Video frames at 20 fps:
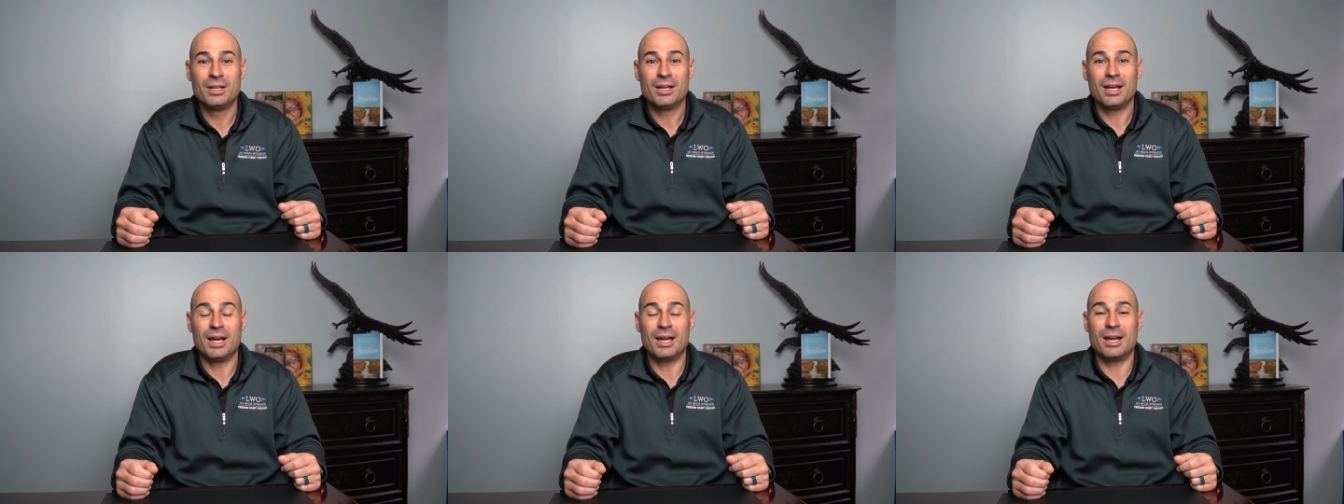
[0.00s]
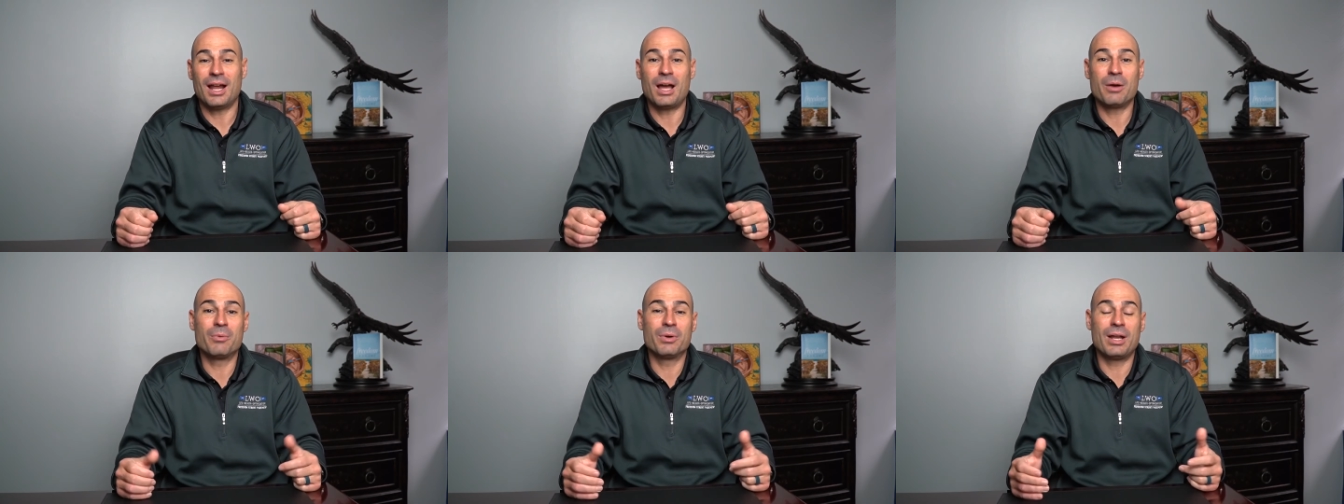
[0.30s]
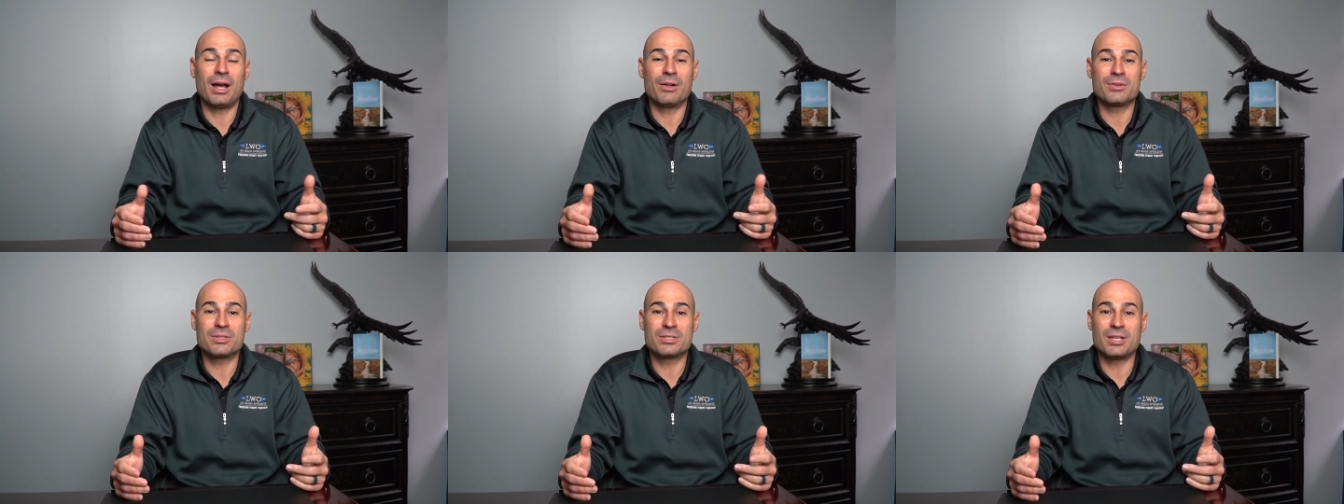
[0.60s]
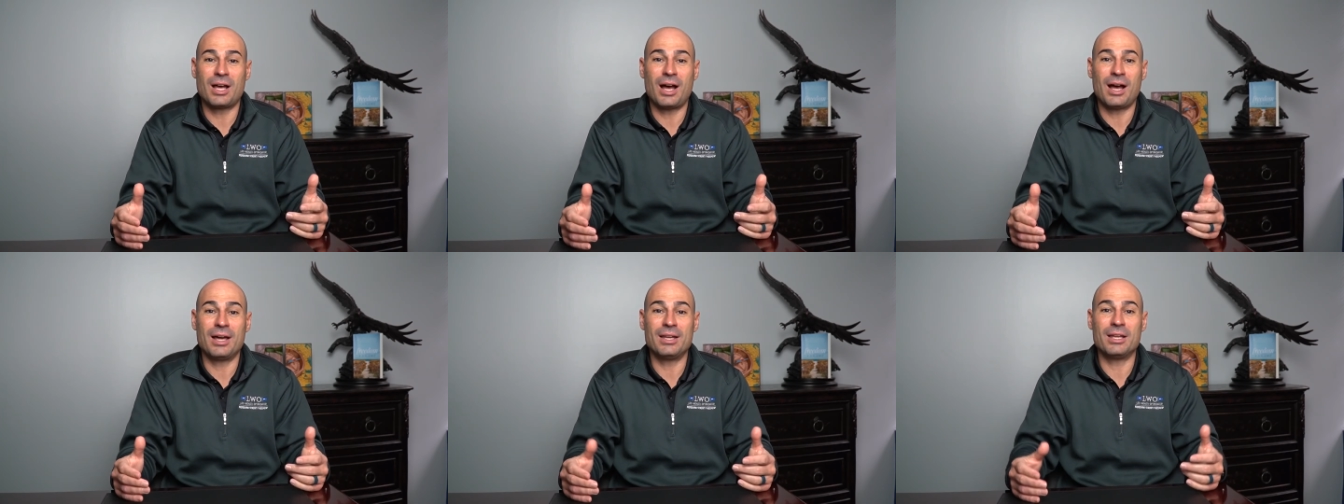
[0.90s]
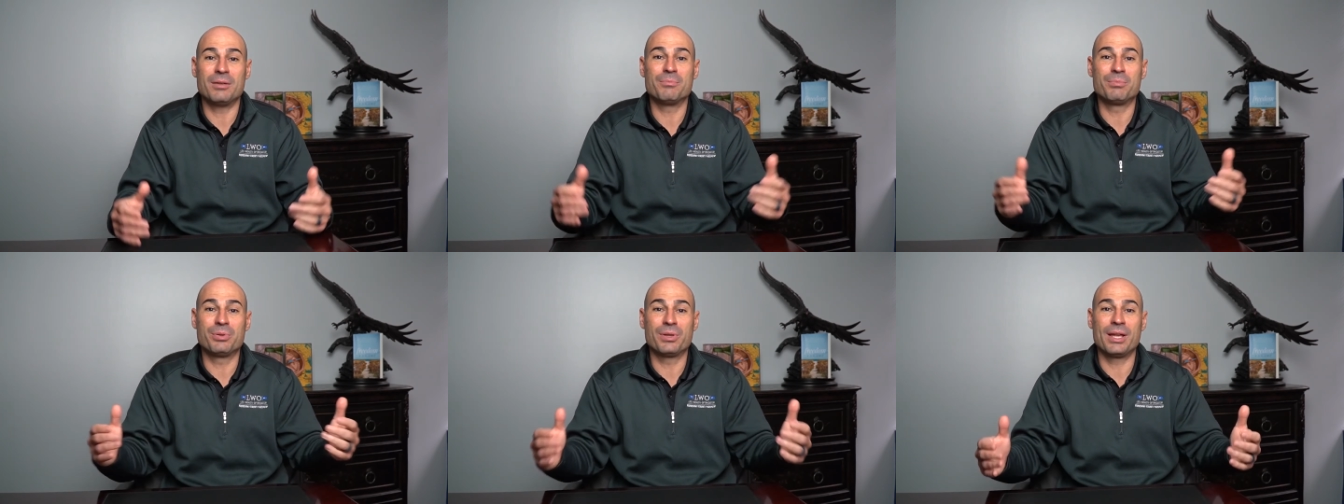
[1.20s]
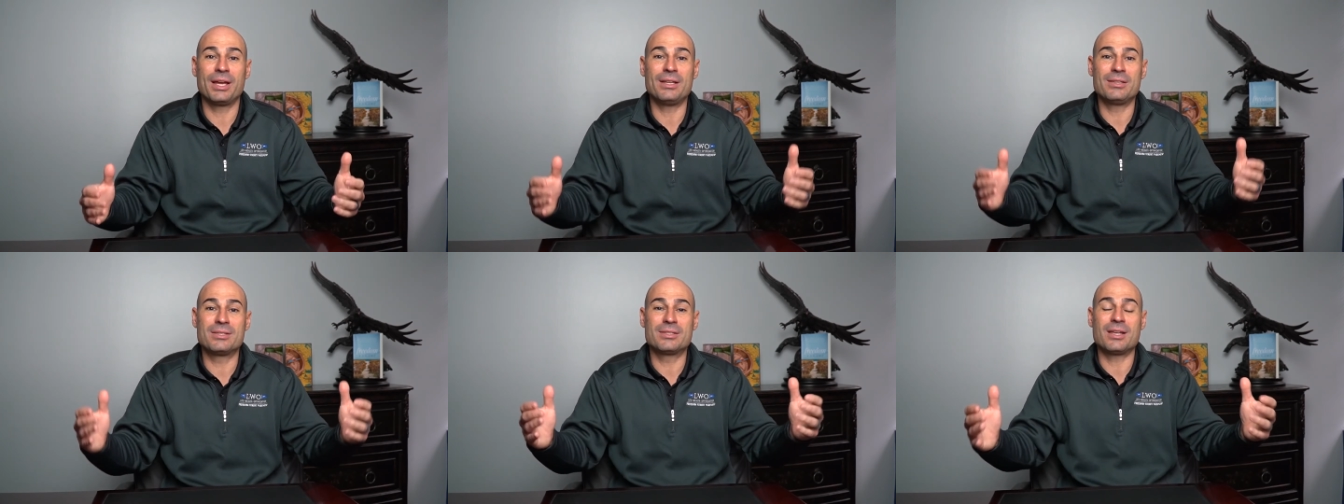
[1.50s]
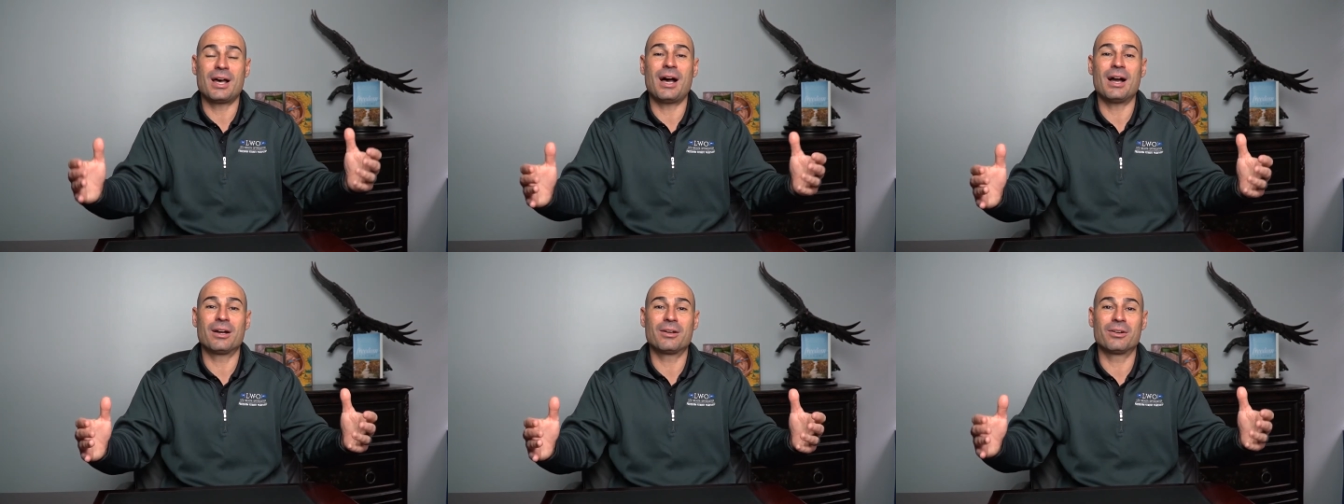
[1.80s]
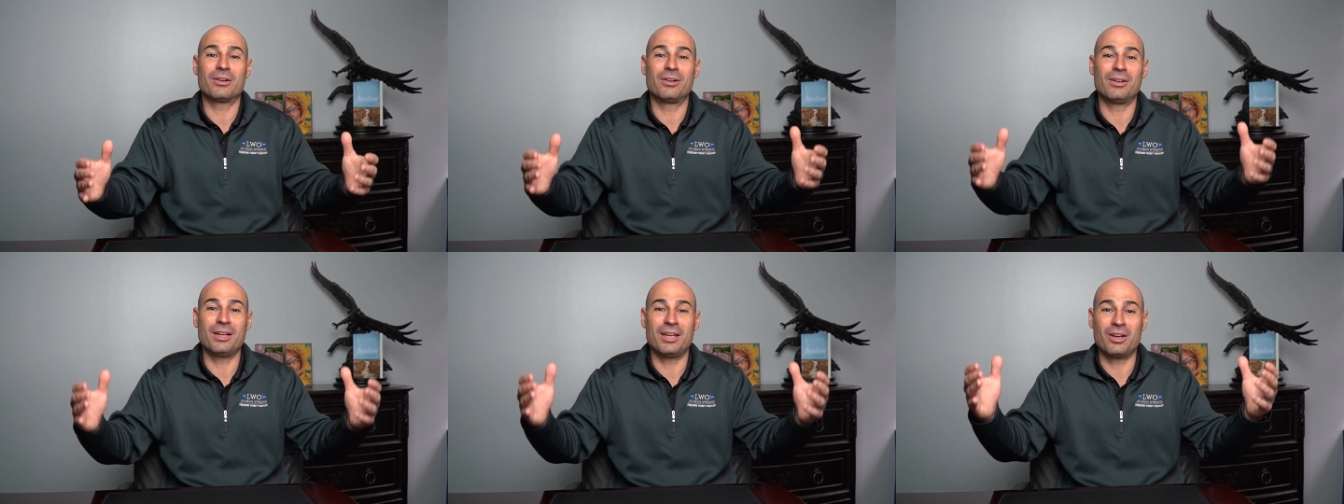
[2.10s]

And I went outside and played soccer